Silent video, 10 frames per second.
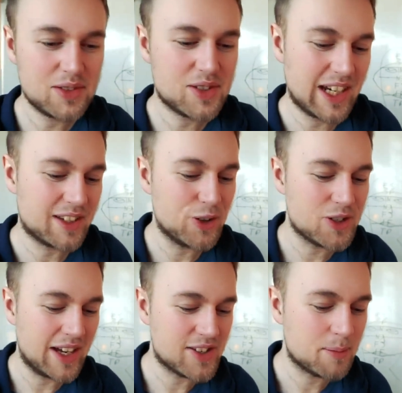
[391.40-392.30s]
So that
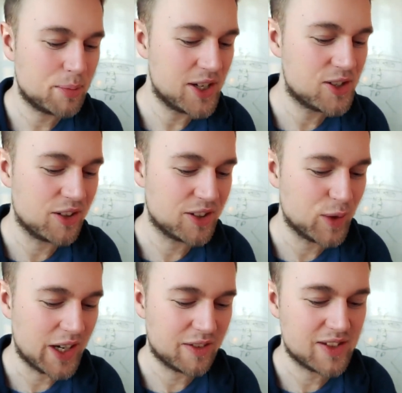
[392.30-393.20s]
also adds some pressure on
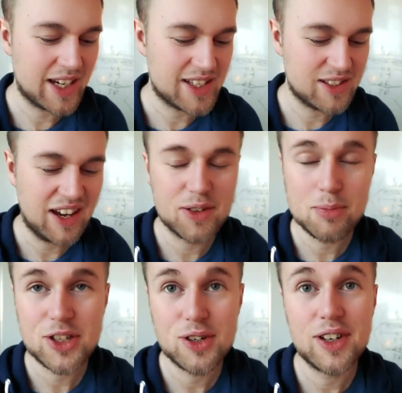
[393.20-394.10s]
you INFJs. You have to
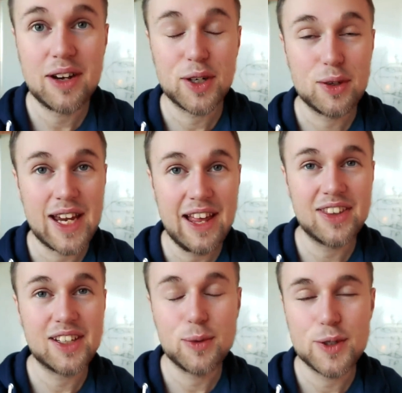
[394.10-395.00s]
make sure you have a good
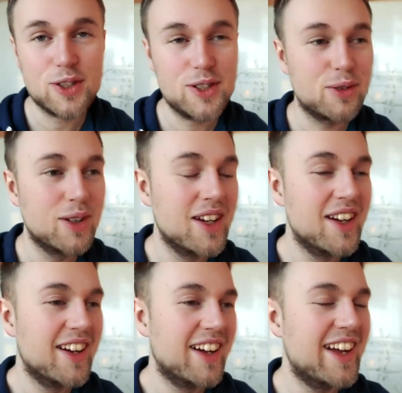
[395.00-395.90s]
ending to what you do.
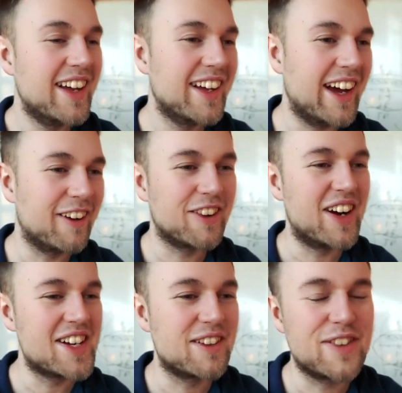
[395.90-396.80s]

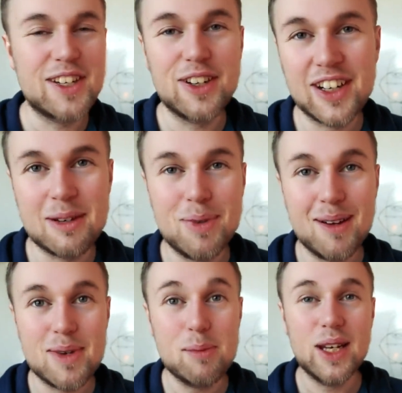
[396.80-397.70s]
Otherwise, I think you're going to
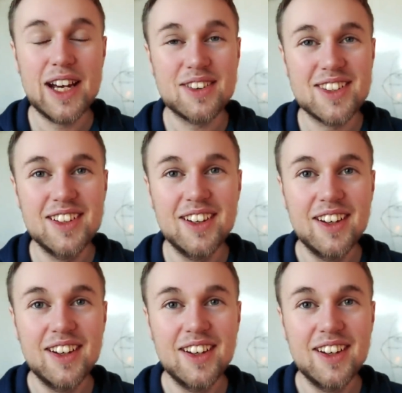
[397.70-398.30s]
bump people out.